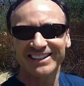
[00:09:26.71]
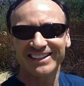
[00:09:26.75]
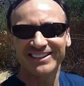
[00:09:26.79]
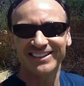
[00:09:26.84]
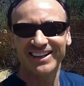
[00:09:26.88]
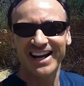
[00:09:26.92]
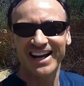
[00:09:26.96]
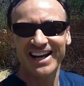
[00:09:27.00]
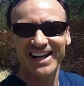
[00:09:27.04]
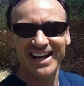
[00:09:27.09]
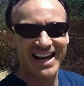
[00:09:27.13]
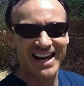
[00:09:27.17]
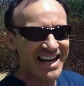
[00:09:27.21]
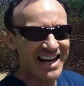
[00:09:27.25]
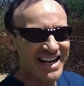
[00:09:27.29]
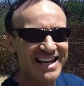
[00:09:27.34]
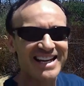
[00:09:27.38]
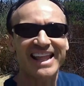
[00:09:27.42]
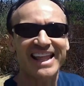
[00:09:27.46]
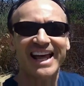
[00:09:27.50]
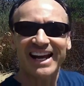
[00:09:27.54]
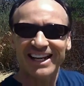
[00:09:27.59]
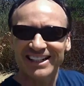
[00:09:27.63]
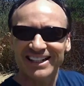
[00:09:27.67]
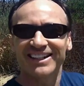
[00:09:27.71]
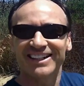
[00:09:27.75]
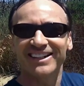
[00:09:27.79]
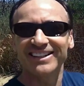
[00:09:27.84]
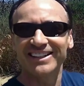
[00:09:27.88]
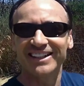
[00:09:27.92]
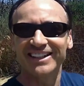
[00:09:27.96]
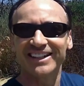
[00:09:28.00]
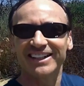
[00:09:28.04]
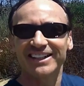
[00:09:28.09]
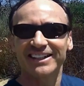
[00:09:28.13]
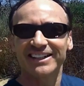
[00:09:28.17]
right, in that
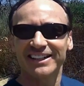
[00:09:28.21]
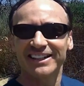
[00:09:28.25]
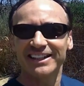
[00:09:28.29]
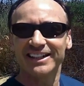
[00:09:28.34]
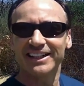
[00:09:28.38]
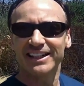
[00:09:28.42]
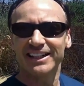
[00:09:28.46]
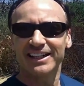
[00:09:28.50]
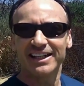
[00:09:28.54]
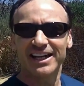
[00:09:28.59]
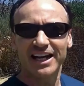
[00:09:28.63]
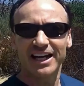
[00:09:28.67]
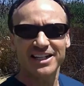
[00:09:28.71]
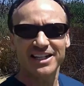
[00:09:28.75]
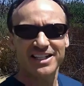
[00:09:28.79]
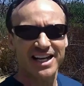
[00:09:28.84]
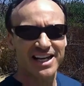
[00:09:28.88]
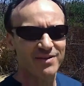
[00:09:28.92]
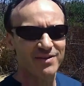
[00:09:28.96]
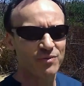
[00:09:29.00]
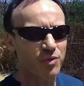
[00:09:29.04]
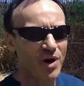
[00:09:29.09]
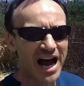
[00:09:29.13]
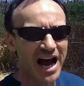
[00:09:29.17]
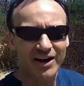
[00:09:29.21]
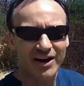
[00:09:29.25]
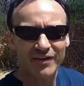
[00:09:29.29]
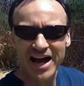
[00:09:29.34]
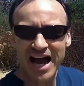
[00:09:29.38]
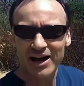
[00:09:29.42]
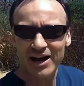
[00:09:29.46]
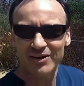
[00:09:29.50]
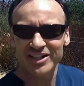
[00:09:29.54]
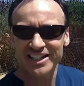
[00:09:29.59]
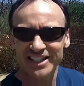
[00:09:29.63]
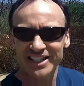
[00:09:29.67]
colour, and you say, wow,
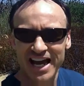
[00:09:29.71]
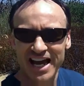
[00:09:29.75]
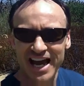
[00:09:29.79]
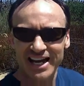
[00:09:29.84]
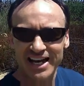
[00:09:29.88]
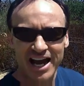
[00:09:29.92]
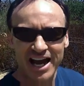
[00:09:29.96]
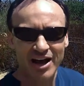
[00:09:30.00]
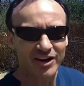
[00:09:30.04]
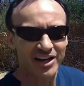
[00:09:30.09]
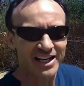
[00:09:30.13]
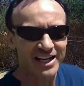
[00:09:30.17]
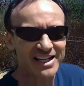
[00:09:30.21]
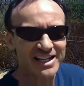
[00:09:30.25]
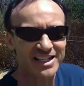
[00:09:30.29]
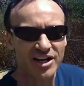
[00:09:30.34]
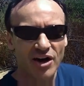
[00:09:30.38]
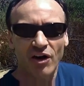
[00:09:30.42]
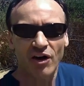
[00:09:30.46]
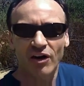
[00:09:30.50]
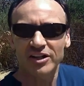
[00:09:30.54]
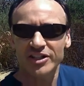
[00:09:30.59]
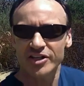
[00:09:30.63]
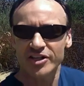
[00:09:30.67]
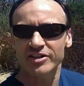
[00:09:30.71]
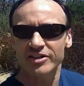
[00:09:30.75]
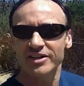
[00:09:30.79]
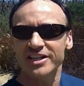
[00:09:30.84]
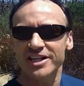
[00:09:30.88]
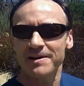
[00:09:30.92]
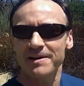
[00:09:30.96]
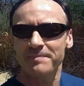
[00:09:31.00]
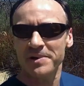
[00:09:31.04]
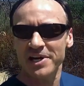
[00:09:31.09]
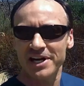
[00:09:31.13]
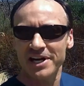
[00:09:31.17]
how is that? How did these all
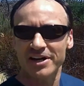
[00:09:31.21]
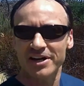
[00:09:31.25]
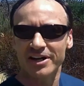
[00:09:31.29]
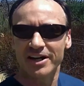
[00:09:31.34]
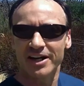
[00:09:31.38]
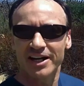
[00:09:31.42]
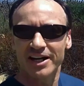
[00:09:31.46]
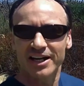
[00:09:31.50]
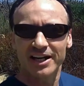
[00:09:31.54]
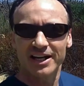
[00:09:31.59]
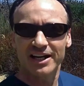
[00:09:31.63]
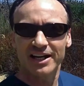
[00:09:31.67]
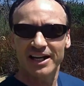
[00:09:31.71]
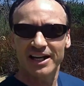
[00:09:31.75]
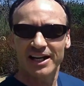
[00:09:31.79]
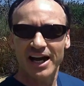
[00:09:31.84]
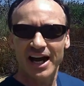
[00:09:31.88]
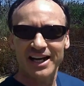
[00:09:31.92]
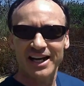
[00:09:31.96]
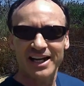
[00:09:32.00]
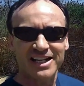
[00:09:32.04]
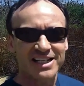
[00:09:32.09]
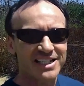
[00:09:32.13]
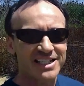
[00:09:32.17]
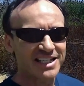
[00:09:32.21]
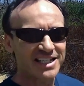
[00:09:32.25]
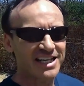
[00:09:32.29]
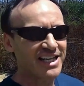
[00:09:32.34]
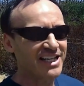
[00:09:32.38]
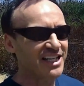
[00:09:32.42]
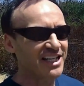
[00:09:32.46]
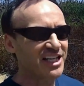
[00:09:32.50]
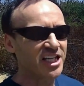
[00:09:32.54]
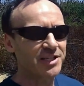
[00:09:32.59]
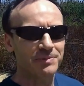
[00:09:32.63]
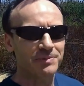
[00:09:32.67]
suddenly appear? I didn't
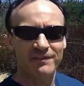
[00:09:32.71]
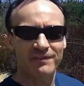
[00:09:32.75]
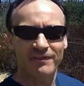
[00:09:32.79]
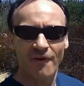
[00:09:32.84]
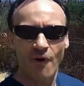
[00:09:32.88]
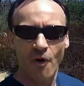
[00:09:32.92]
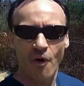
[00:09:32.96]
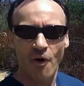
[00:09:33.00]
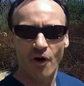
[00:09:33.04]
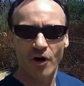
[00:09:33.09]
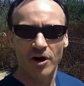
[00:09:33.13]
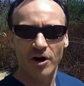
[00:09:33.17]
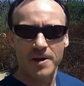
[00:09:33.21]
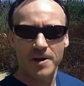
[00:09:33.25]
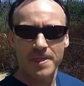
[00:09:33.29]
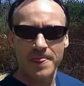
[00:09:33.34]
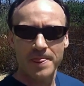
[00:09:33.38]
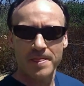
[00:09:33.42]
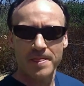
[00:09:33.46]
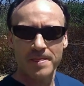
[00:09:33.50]
see these before.